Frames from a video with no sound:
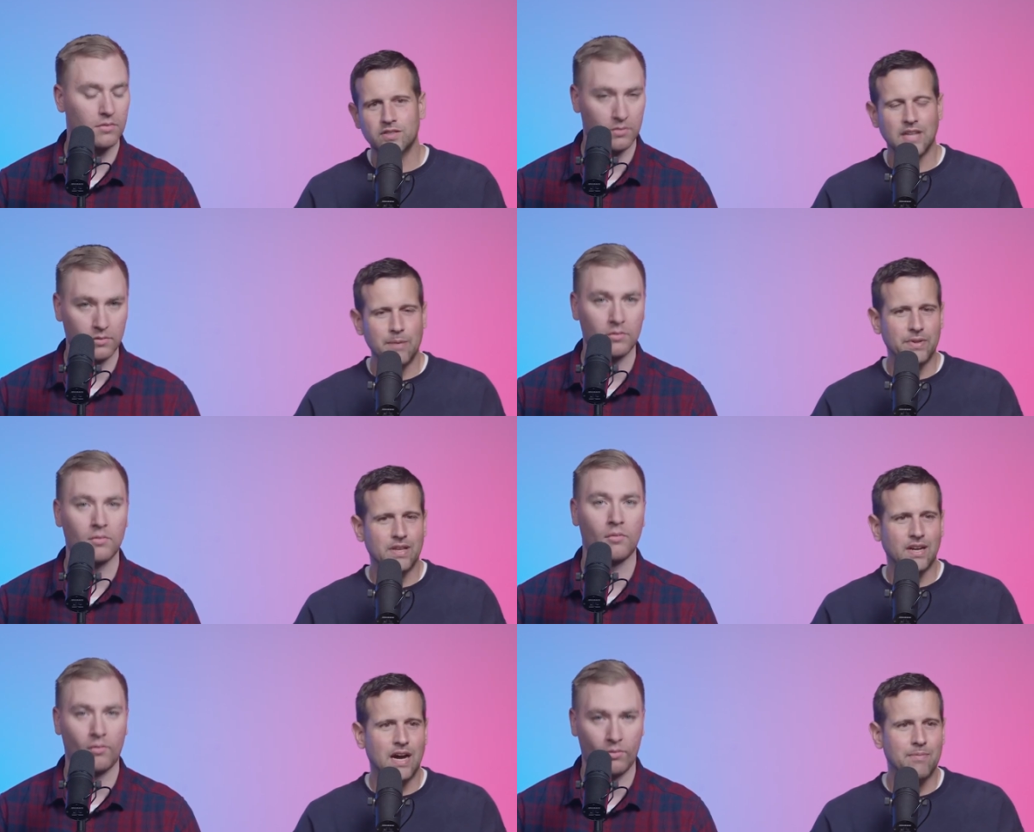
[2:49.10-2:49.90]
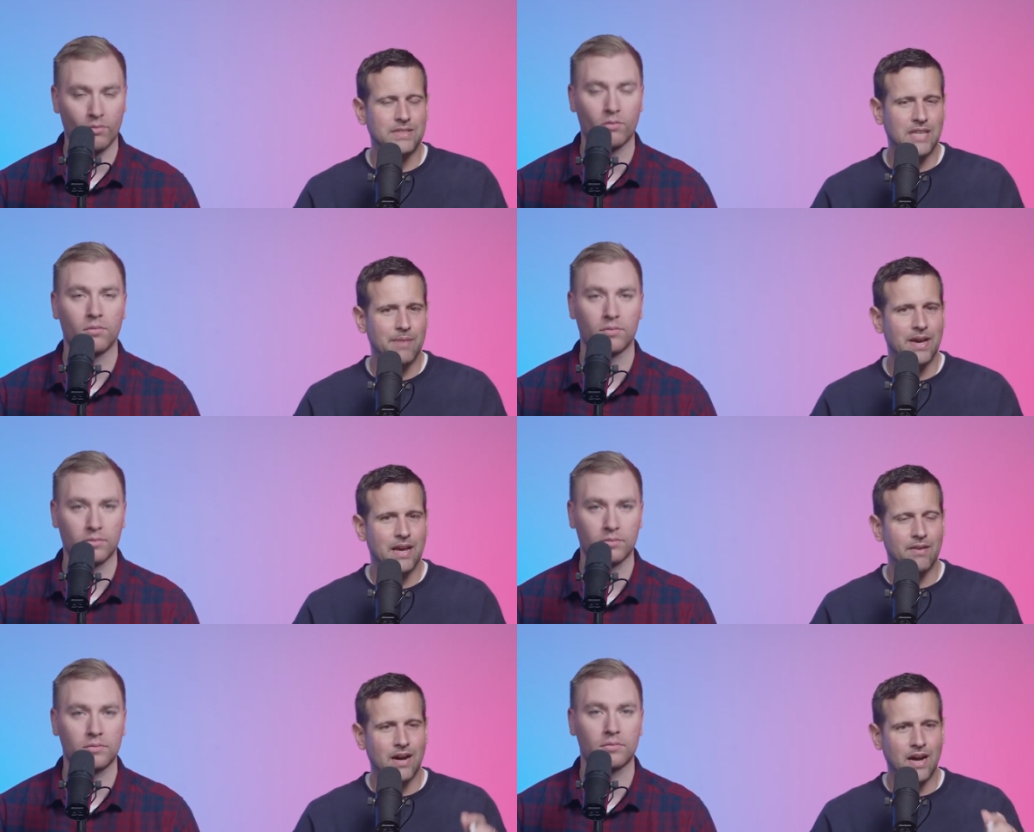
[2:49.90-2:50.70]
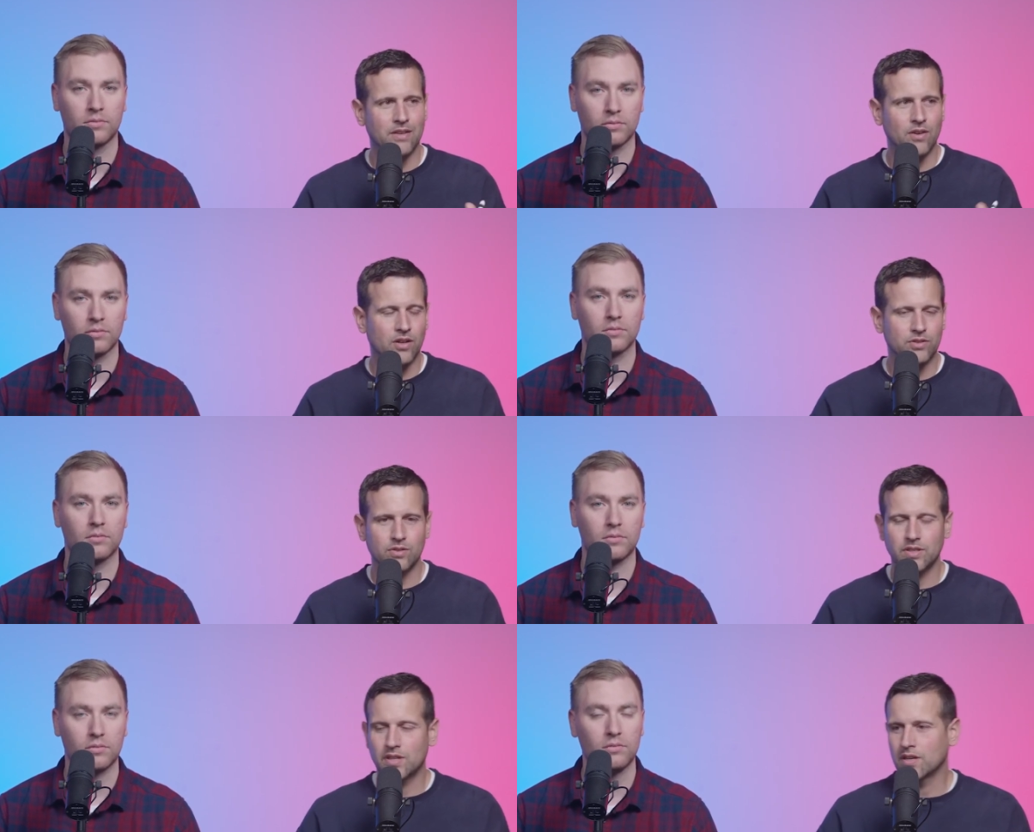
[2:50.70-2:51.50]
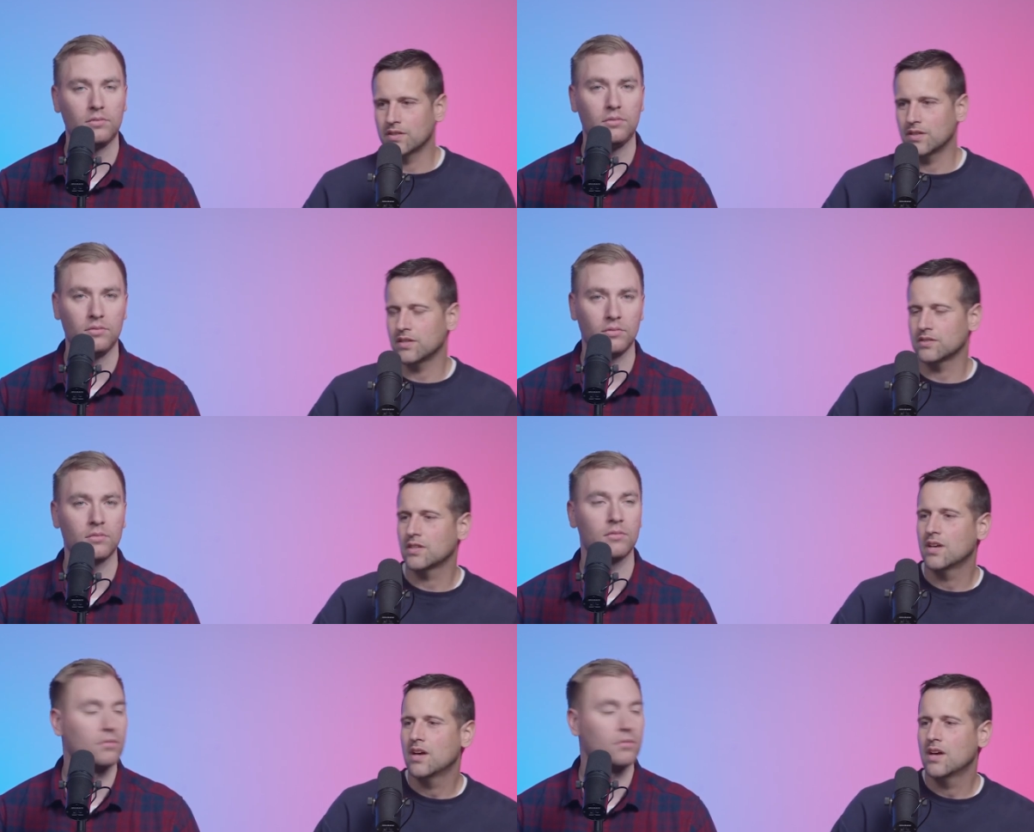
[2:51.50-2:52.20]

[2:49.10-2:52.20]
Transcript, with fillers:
Speaker 1: type it in the comments. Hey, man, I also lead young adults.